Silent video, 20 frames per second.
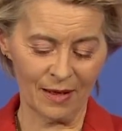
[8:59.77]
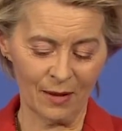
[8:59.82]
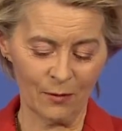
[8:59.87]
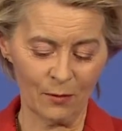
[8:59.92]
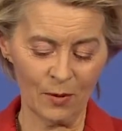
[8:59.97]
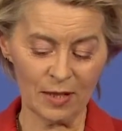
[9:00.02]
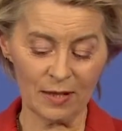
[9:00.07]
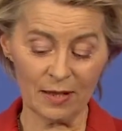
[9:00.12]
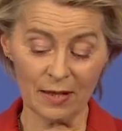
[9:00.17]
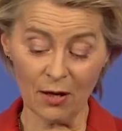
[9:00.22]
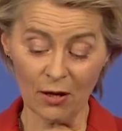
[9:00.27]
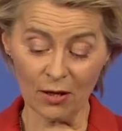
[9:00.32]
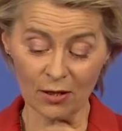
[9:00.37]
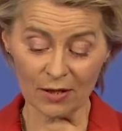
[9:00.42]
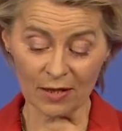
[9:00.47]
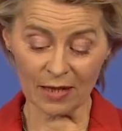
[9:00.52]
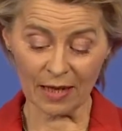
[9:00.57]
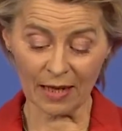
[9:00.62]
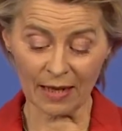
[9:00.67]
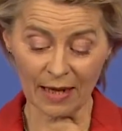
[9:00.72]
We see
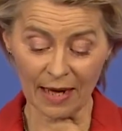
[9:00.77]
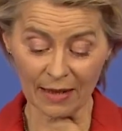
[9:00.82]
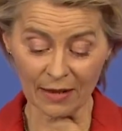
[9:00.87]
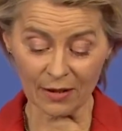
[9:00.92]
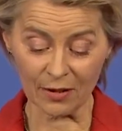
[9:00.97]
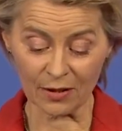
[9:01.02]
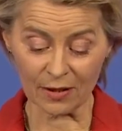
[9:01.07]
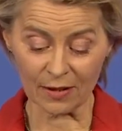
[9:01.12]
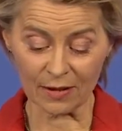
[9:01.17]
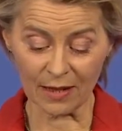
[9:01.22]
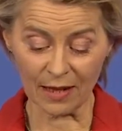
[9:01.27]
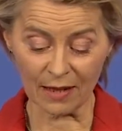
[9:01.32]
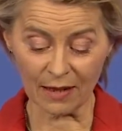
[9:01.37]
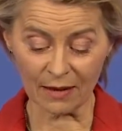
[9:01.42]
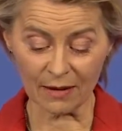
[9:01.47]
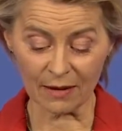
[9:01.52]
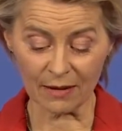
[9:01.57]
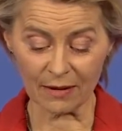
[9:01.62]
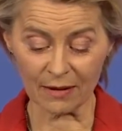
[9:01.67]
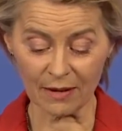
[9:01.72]
hostile actors
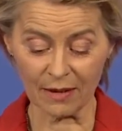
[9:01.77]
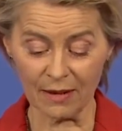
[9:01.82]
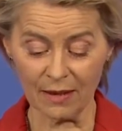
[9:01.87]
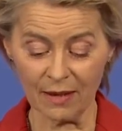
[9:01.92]
target